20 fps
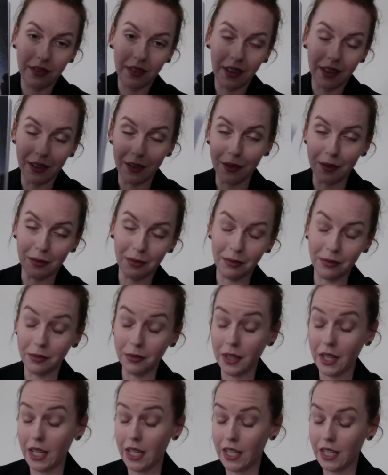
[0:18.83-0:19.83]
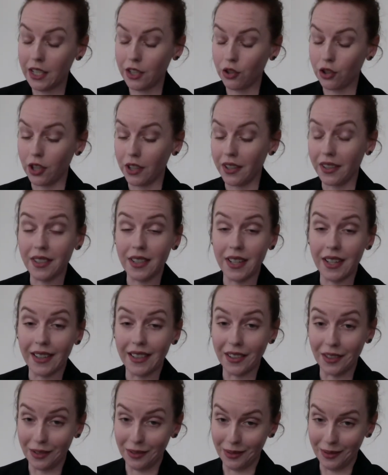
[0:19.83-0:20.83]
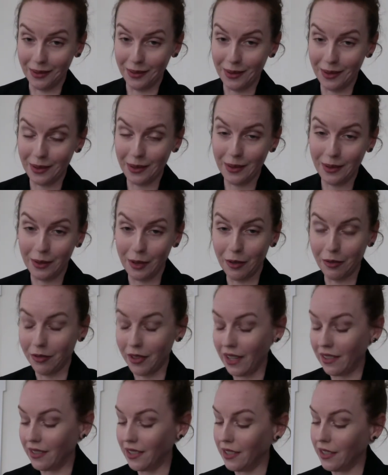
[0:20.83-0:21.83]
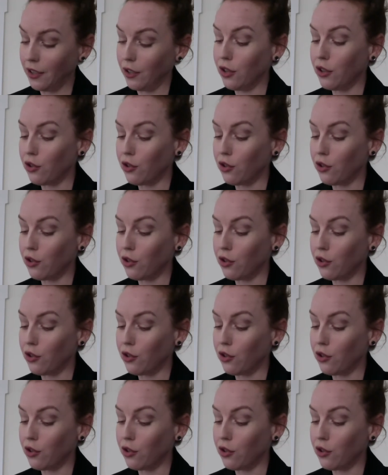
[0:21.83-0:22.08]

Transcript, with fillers: of Chuck Tingle's novella